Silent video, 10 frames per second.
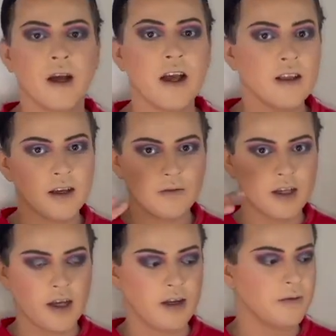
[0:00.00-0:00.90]
I love
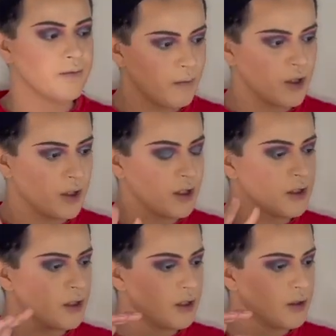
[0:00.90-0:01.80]
that. I'm going
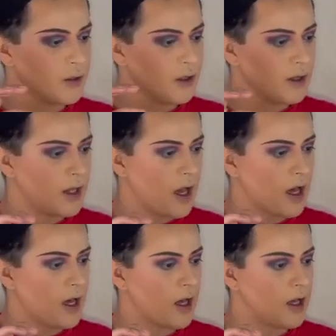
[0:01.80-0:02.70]
to do
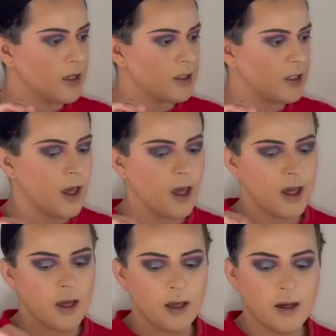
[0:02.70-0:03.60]
that.
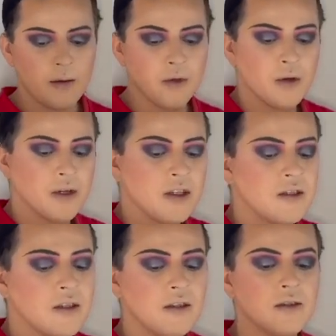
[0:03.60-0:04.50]
And I'm going
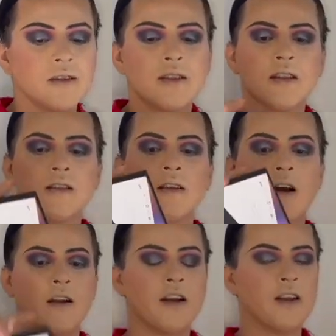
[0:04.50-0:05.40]
to use this
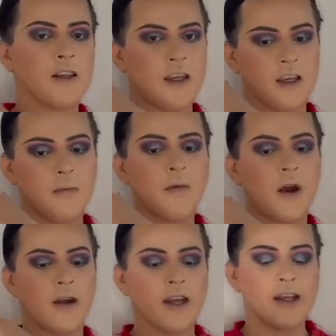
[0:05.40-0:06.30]
Laura Lee
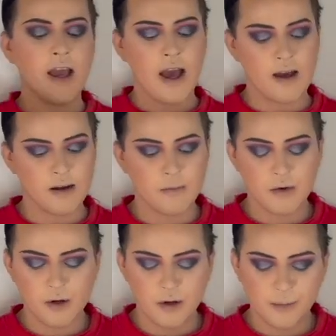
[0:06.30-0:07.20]
Party
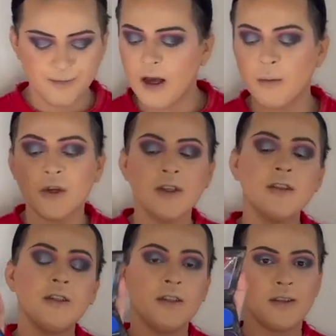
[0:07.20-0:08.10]
Animal. I'm going
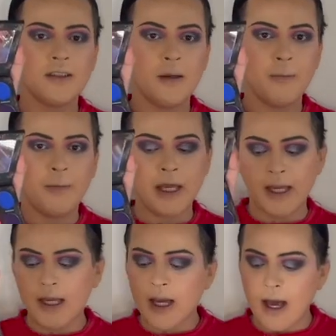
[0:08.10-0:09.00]
to use the
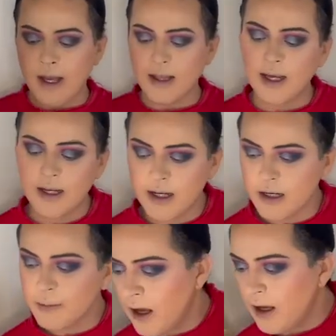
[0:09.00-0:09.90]
pink highlighter.
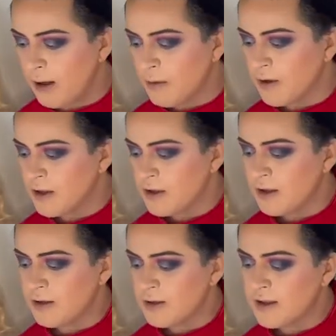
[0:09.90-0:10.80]
And I'm going to
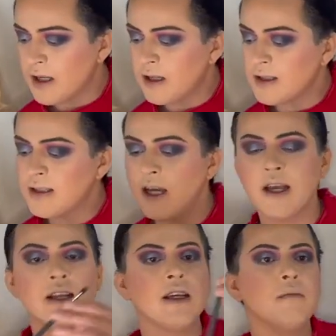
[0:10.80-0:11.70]
use a
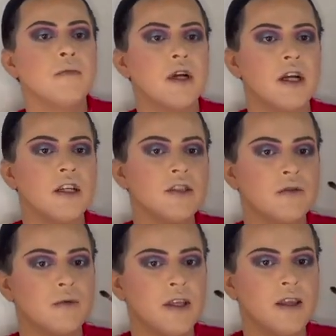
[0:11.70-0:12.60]
tiny brush
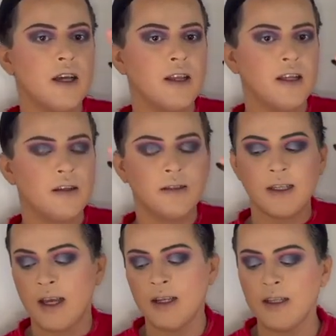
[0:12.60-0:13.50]
with a little
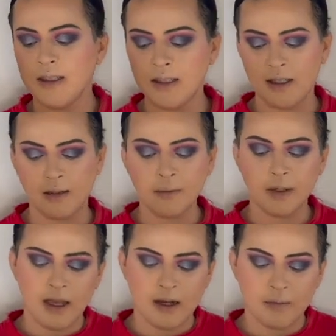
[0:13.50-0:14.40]
tiny tip.
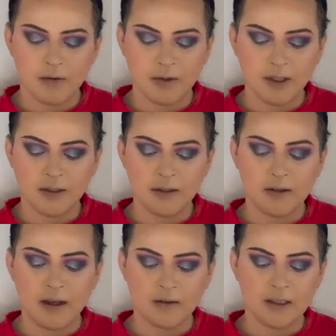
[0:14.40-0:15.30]
And I'm going to
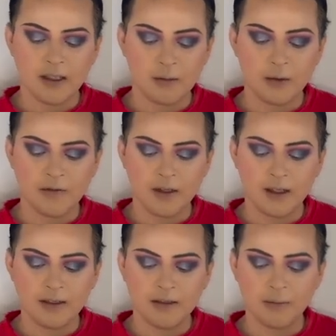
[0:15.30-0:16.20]
grab some of
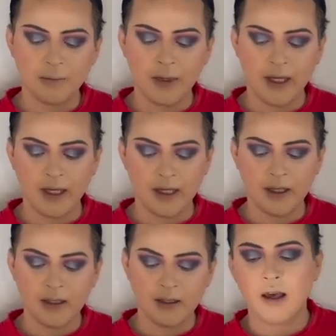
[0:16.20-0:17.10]
this pink.
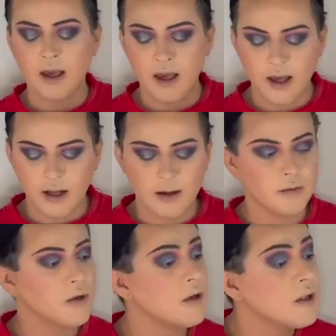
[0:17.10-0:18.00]
And I'm
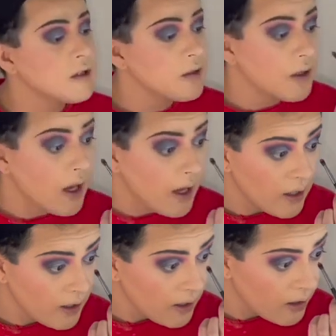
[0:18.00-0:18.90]
going to add
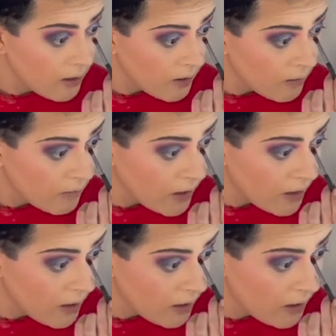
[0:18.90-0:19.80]
it
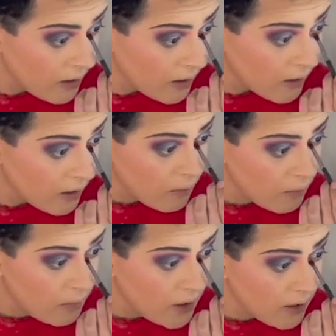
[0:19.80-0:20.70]
right here.
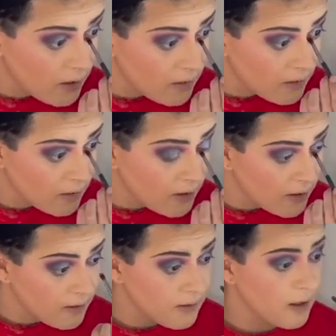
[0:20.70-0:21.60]
Because like
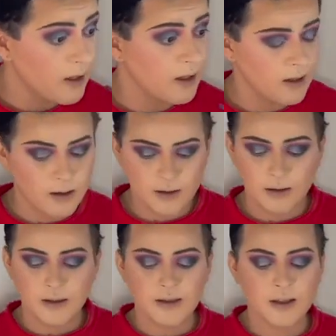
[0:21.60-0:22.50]
I said, although
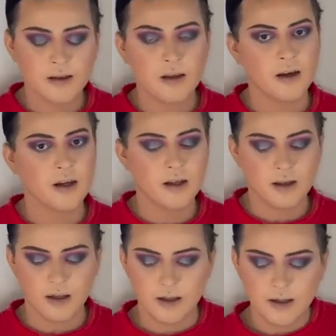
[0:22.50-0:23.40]
it's a dark
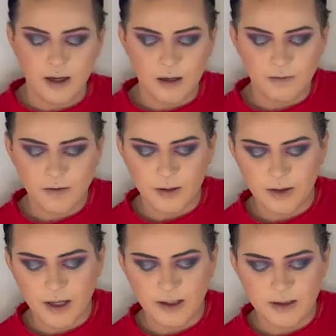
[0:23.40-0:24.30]
look, I feel
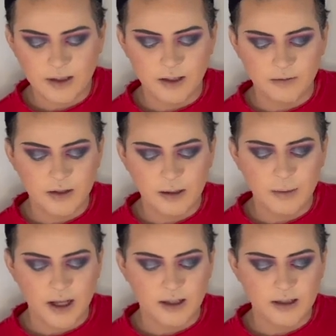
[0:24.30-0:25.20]
like Tiffany
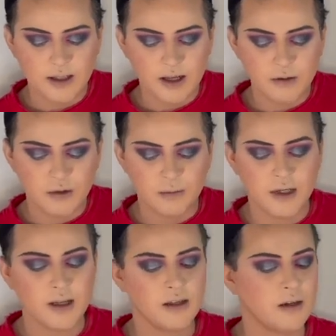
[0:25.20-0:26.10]
Valentine would be
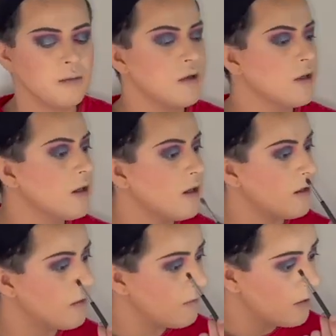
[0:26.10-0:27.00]
a little more
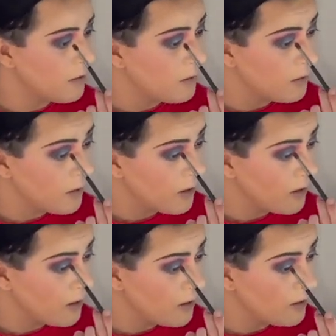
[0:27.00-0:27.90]
colorful in
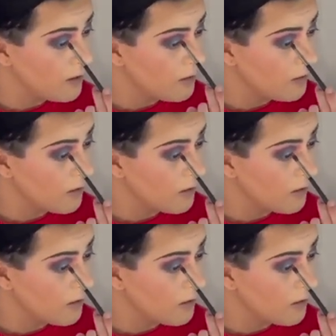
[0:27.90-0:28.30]
her youth.